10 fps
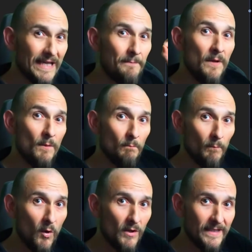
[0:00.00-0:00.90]
you suddenly
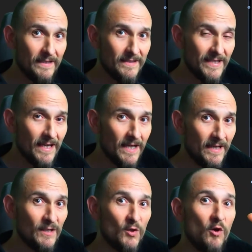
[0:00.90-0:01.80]
get another
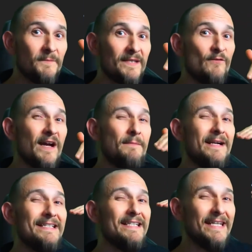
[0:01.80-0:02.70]
email. And
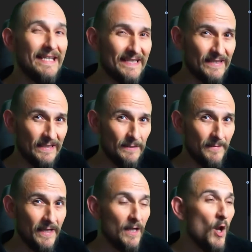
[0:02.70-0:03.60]
this one says,
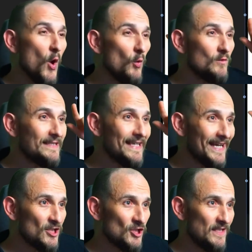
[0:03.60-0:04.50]
hello, I have an
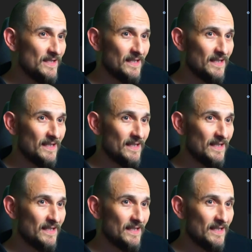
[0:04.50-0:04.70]
update.